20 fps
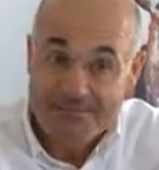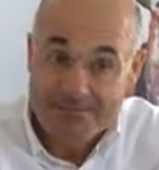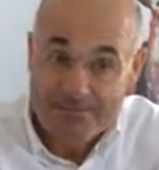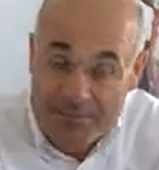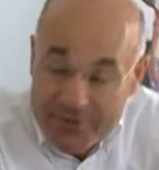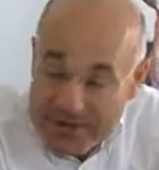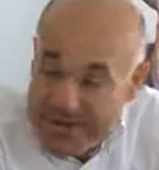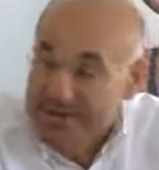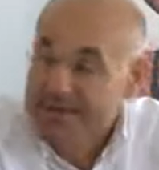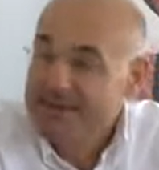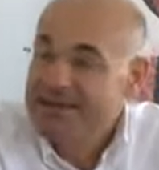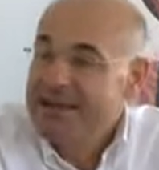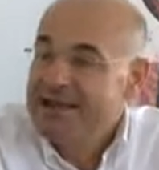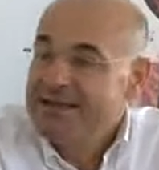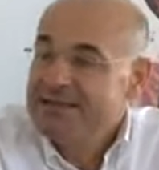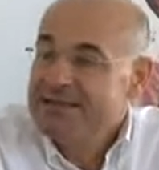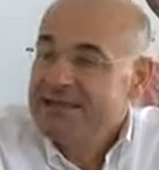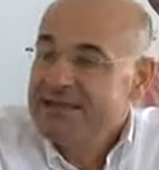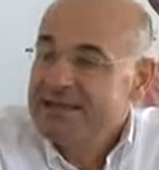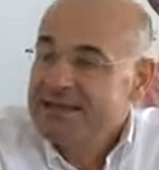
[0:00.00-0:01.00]
bringing
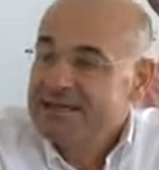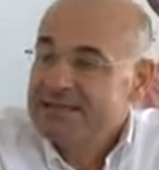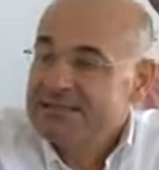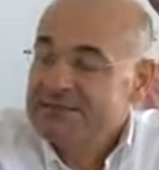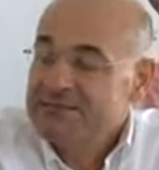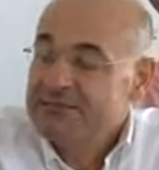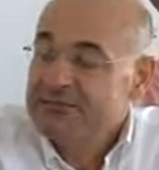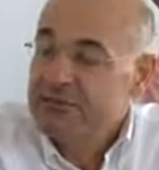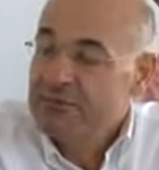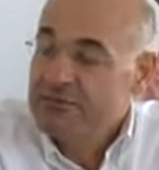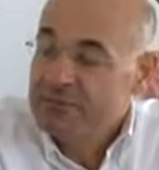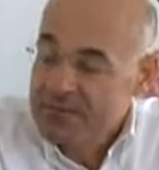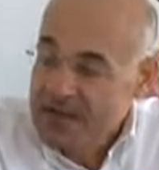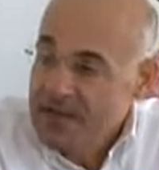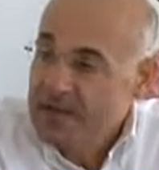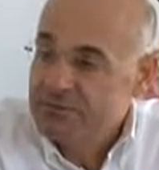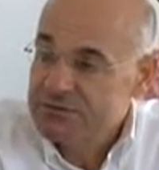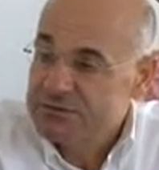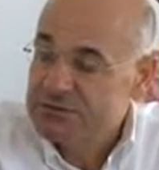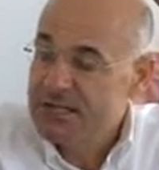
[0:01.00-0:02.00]
ideas from the
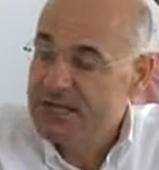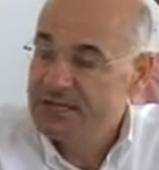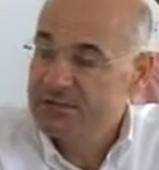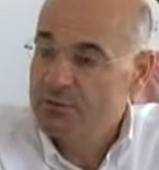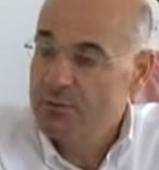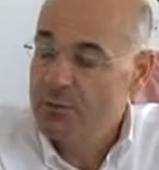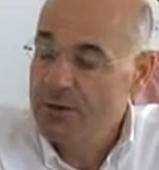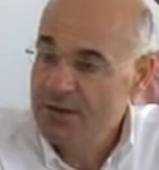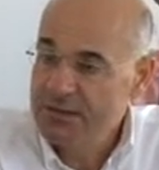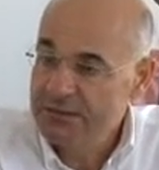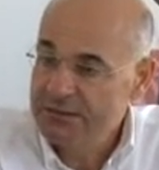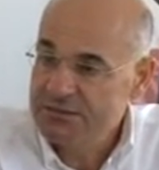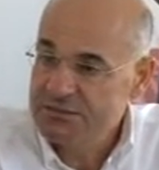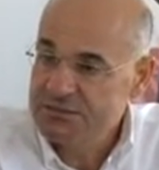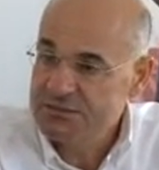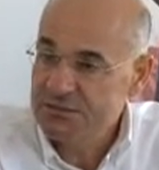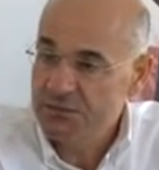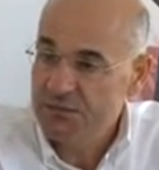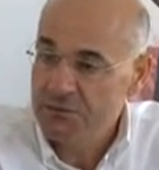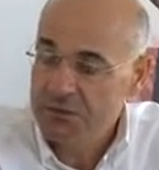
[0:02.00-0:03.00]
outside world
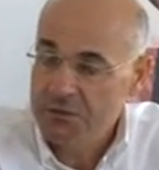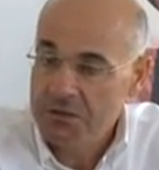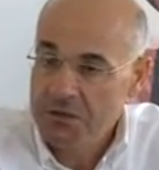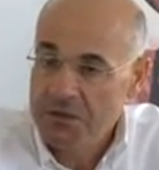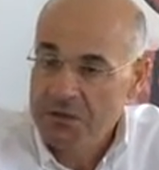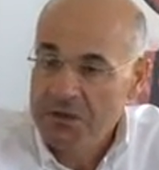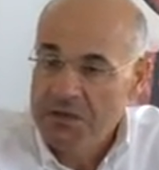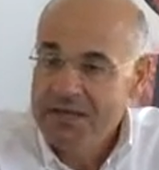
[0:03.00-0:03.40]
and so on.